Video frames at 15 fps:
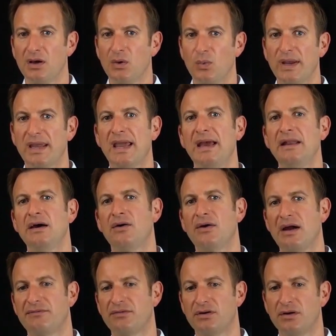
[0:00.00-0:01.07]
We can,
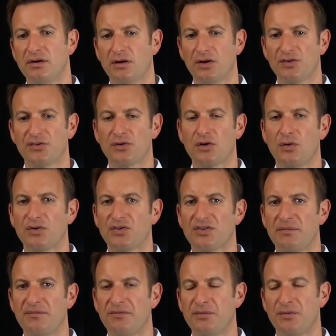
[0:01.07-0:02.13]
however, also go a
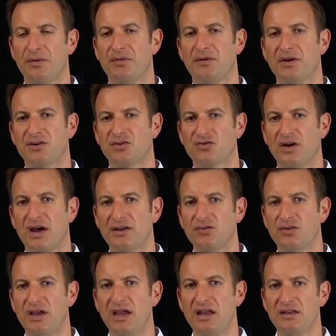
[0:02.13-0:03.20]
step further and try
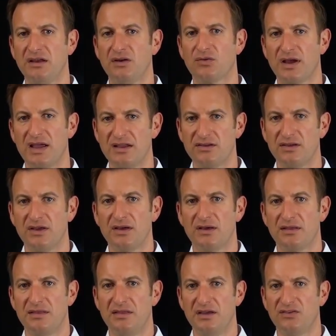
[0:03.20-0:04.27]
to integrate
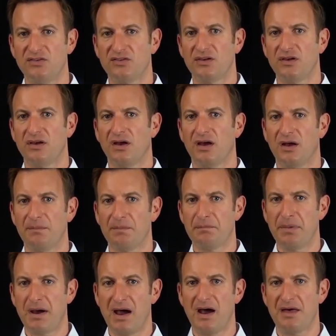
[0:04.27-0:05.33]
this
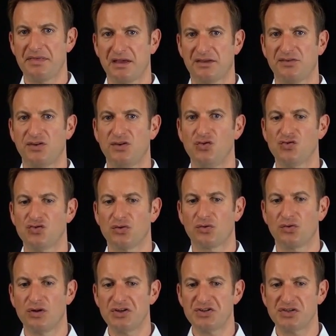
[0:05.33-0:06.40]
path execution or
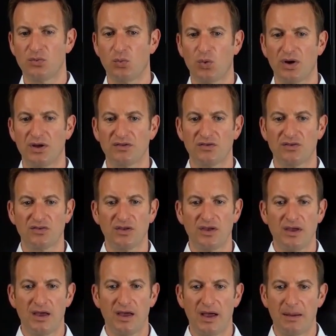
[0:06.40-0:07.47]
collision avoidance
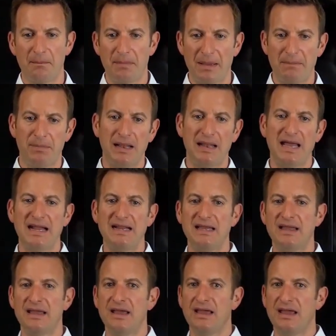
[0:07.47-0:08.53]
by
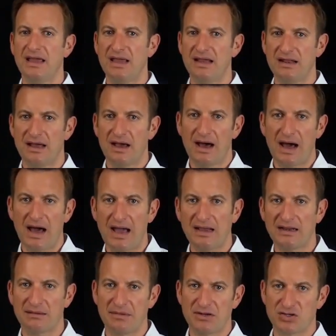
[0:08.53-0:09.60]
planning in higher
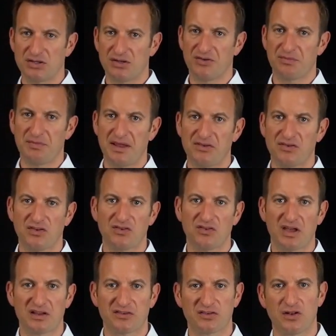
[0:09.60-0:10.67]
dimensional spaces,
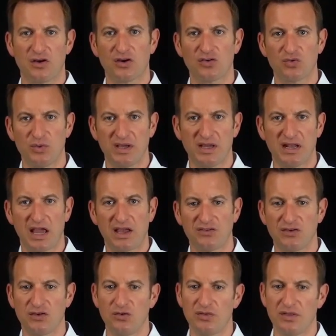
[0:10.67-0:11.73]
as long as we can
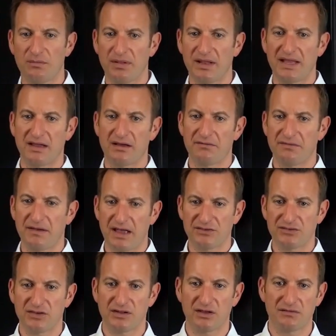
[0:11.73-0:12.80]
execute the planner
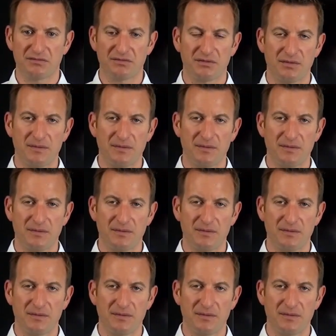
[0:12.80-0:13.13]
fast enough.